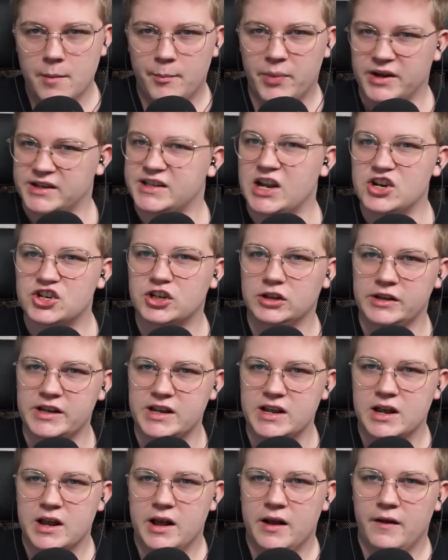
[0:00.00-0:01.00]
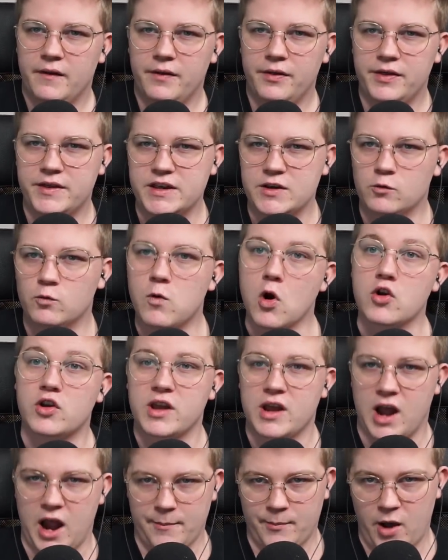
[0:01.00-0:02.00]
but essentially the
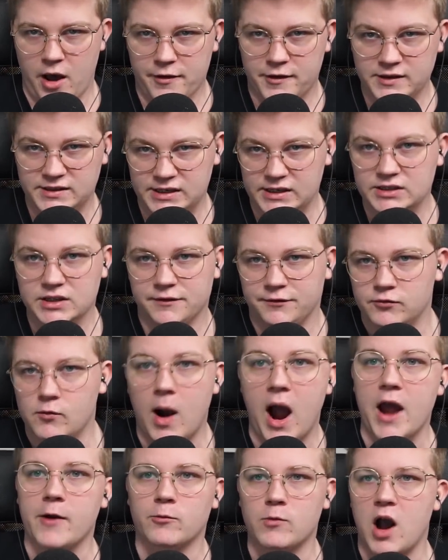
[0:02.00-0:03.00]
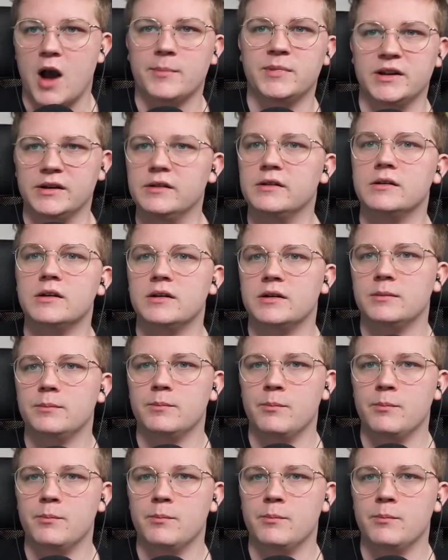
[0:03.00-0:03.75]
working hypotheses of why Rob didn't